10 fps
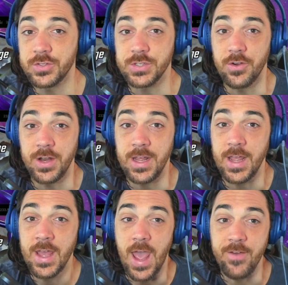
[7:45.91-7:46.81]
So
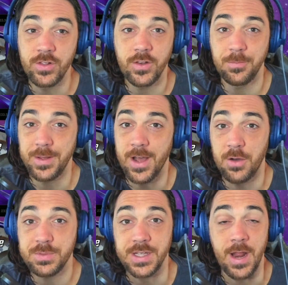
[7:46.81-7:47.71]
every little bit
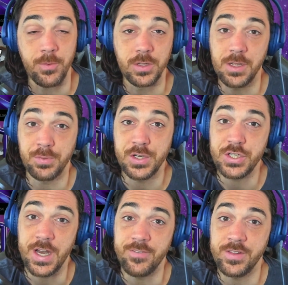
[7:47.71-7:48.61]
helps, and I really
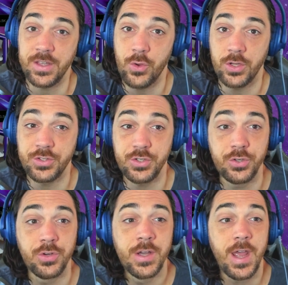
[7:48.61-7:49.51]
appreciate everything you all
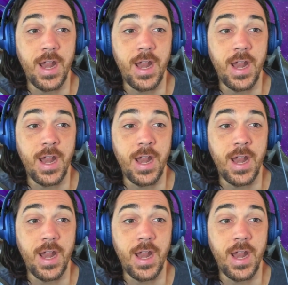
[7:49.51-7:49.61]
do,